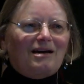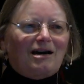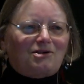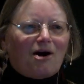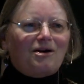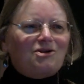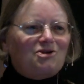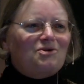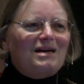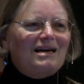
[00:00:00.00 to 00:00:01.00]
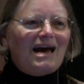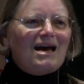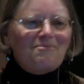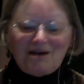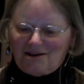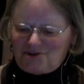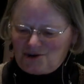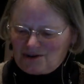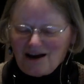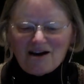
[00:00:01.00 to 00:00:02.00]
a target shooting game, and it's
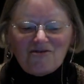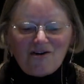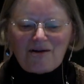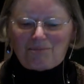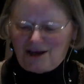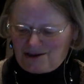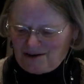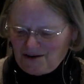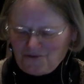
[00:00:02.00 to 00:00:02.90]
just a very pleasant